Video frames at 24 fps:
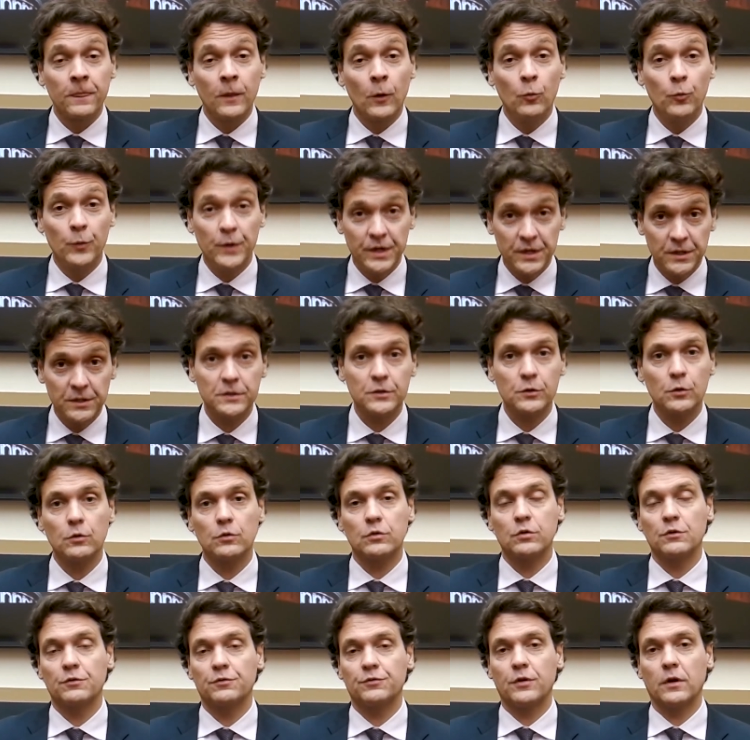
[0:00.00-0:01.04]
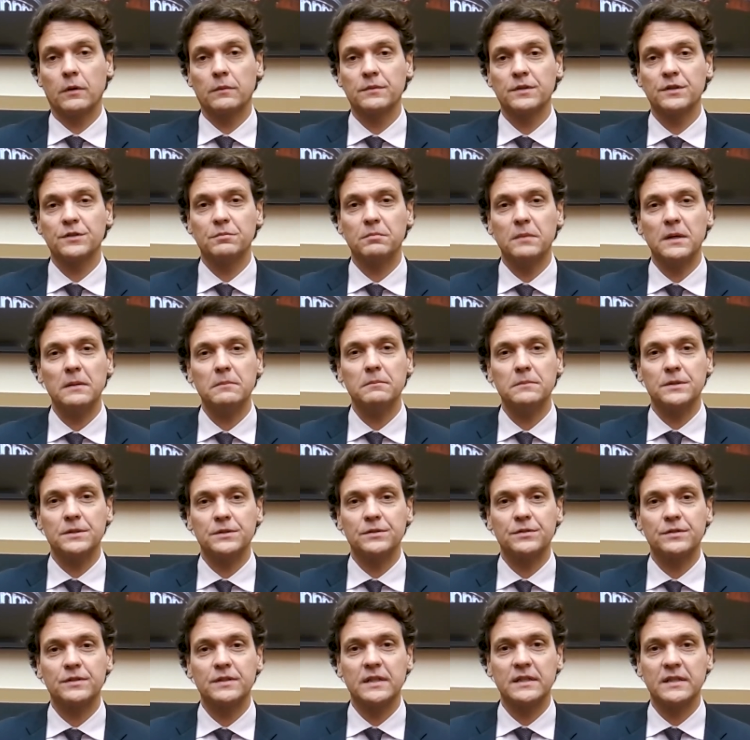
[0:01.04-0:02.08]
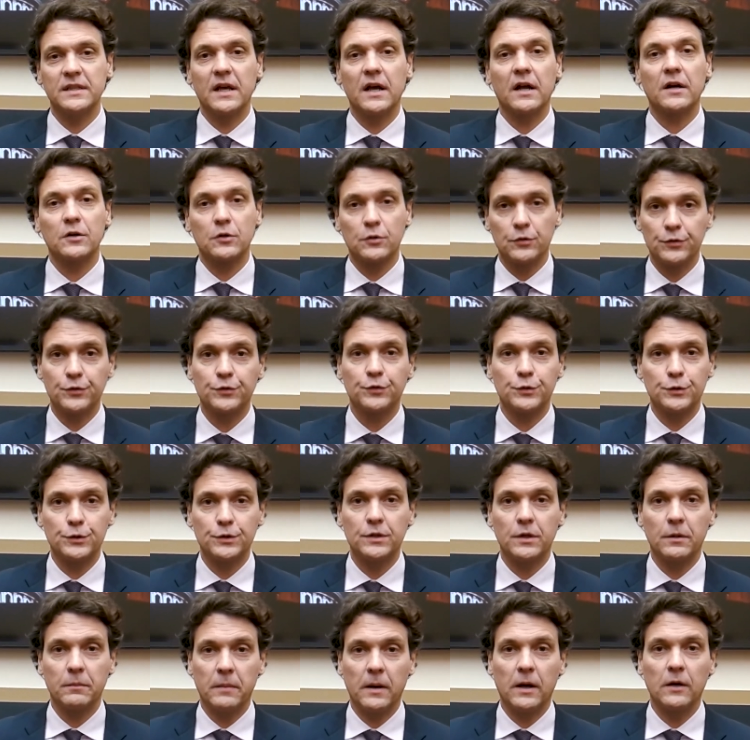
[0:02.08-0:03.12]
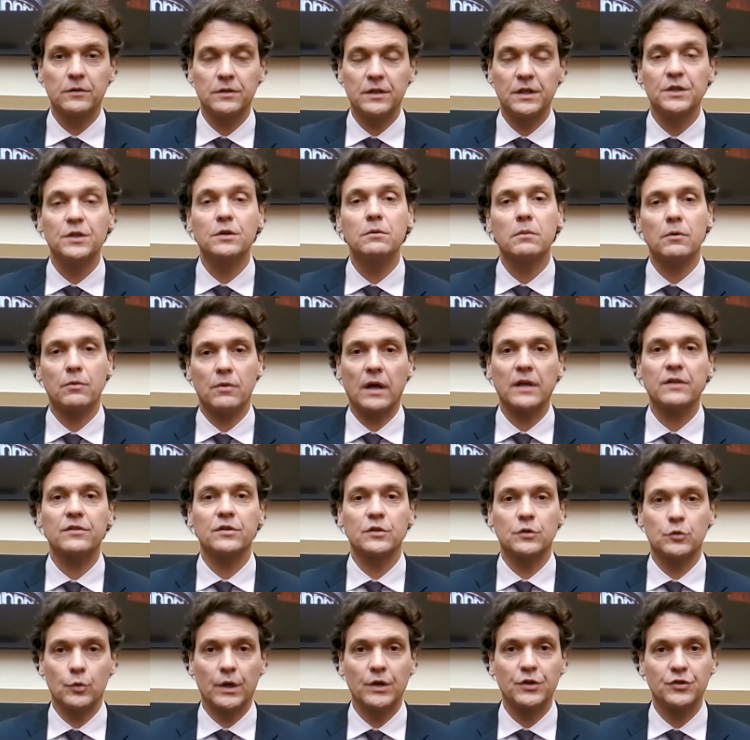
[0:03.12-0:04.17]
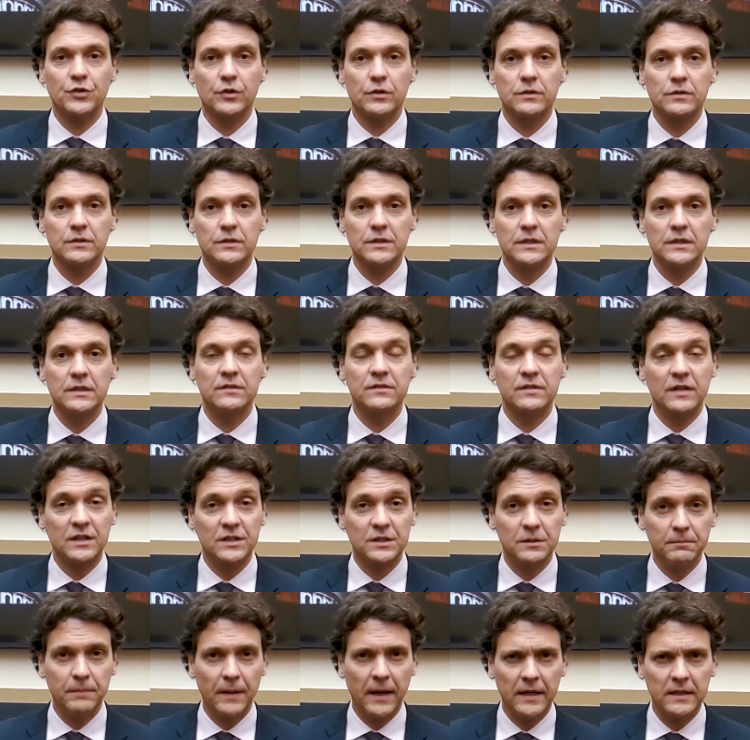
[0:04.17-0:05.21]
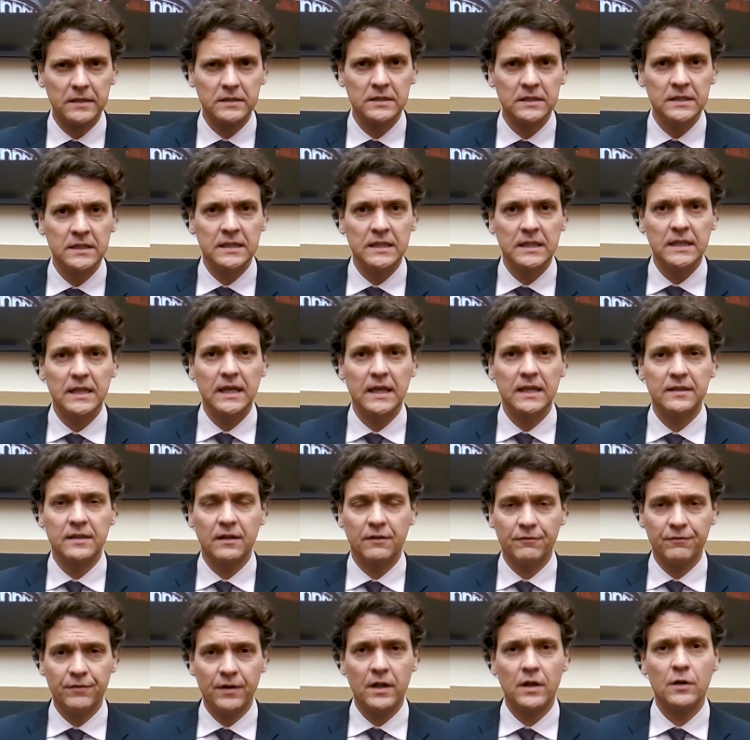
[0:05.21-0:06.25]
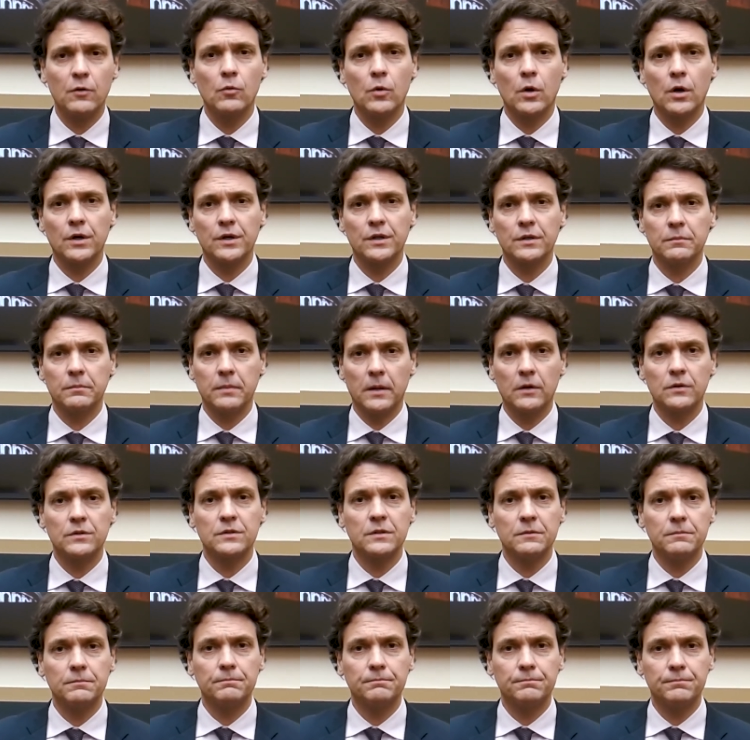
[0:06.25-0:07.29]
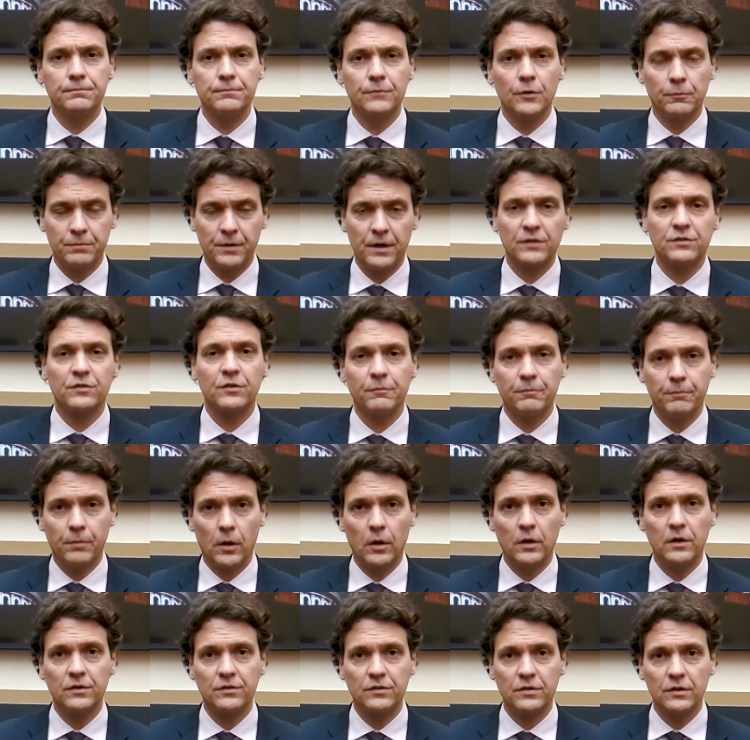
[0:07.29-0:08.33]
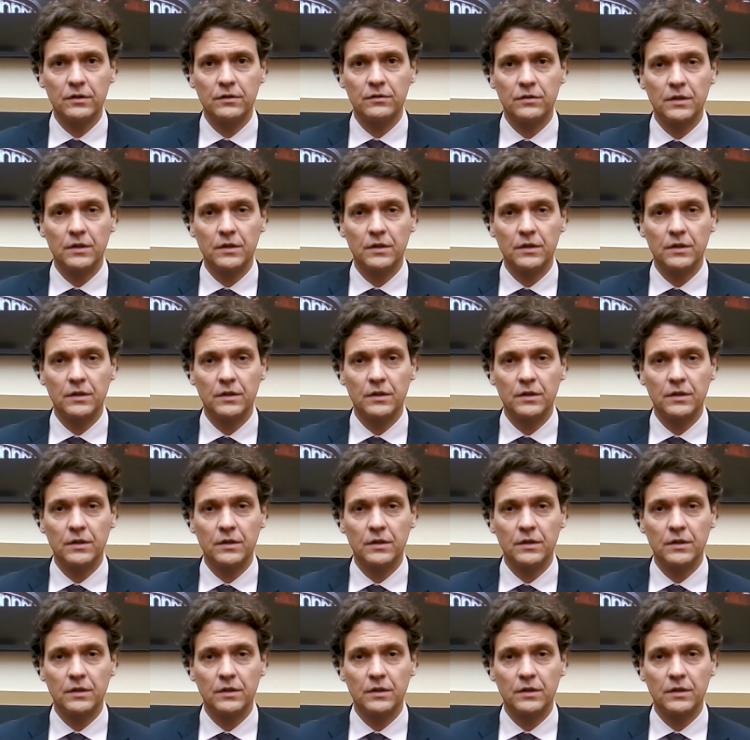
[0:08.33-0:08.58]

We heard also from these members that they are concerned about the human rights situation inside Tibet, and they're very worried about the oppressive policies